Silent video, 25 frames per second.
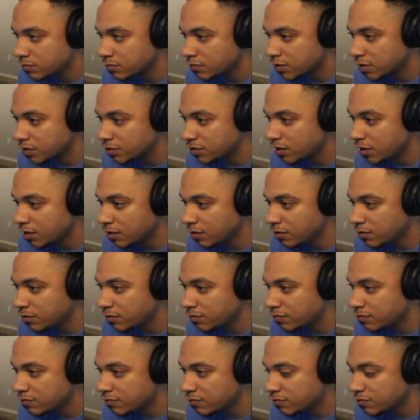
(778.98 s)
Let's go.
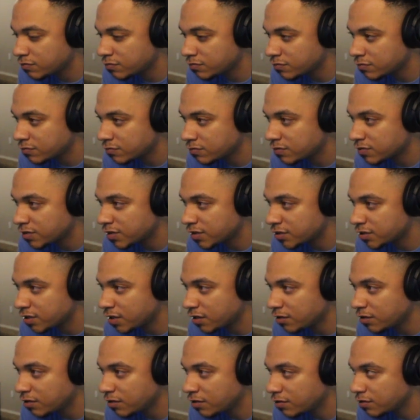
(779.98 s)
Let's
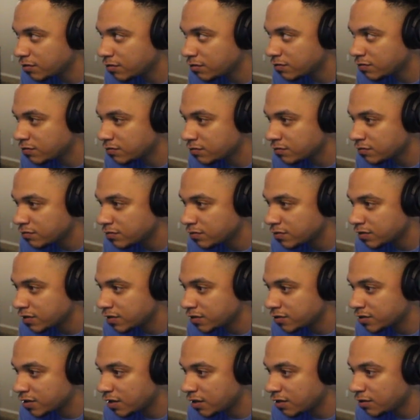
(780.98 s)
go.
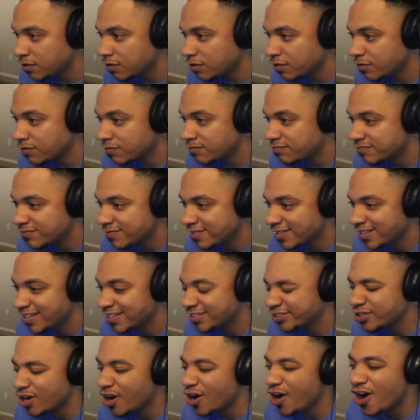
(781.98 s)
Let's go.
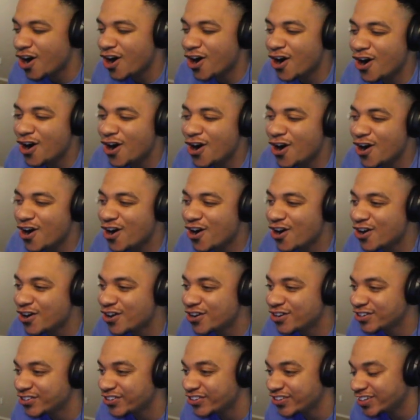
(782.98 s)
Let's go.
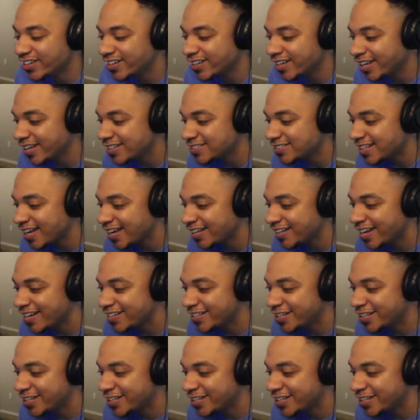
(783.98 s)
Oh, he can stay in that